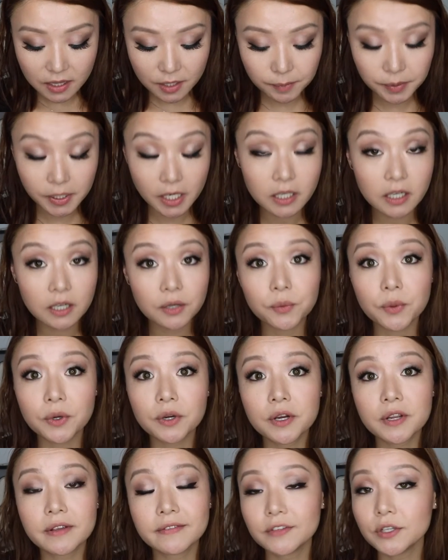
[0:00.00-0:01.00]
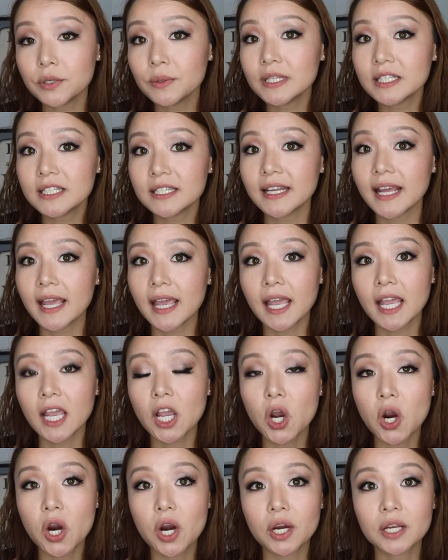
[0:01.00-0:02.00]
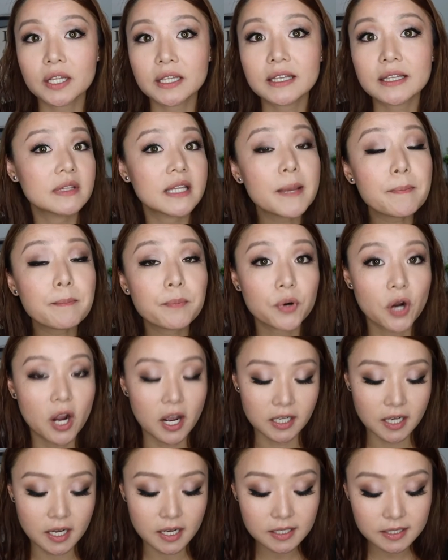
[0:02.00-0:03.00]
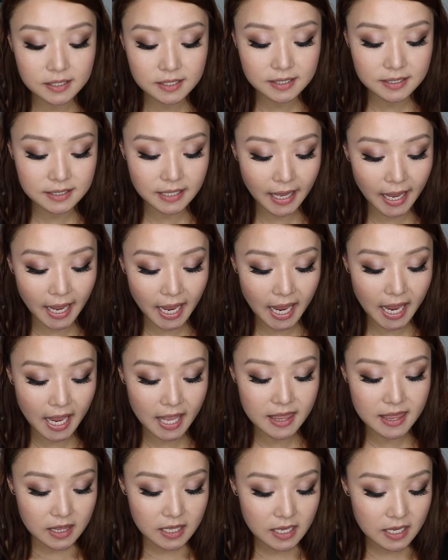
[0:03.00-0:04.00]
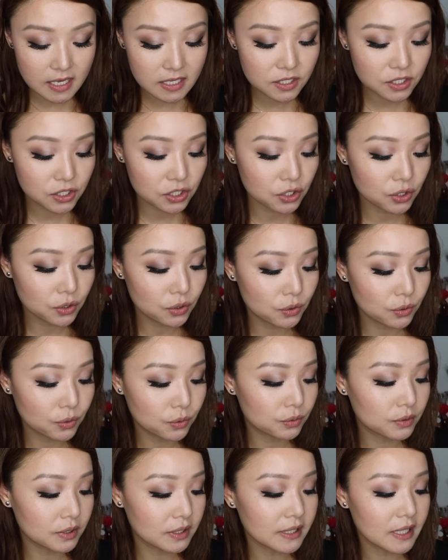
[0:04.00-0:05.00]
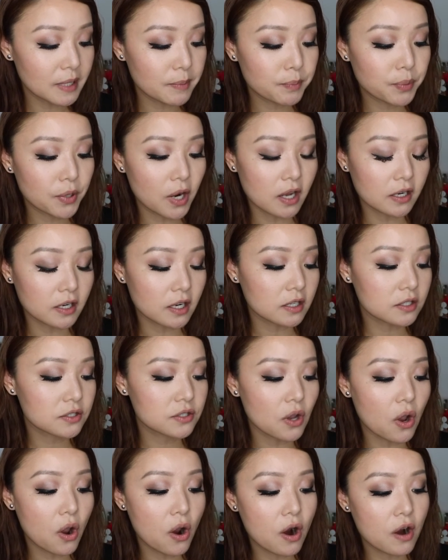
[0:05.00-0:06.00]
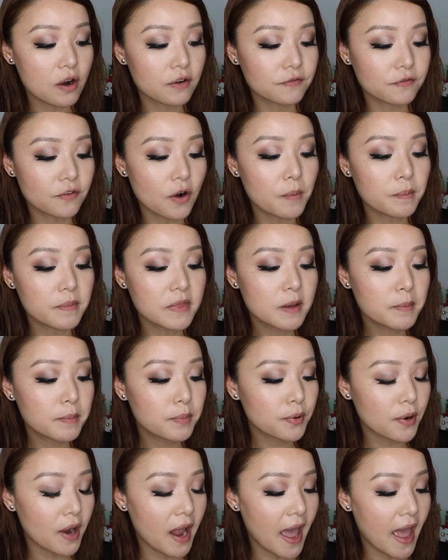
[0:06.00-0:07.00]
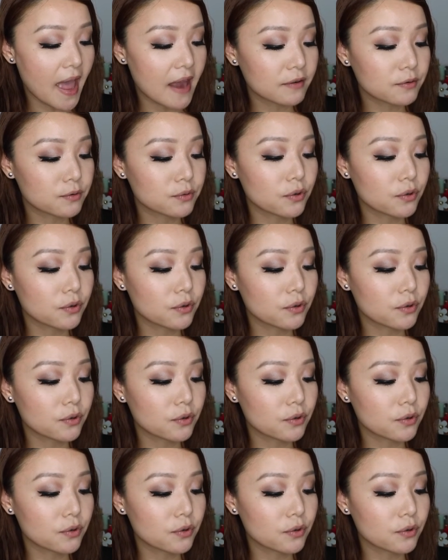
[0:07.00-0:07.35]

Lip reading: the product we're reviewing today are lip products. And these two lip products are from the brand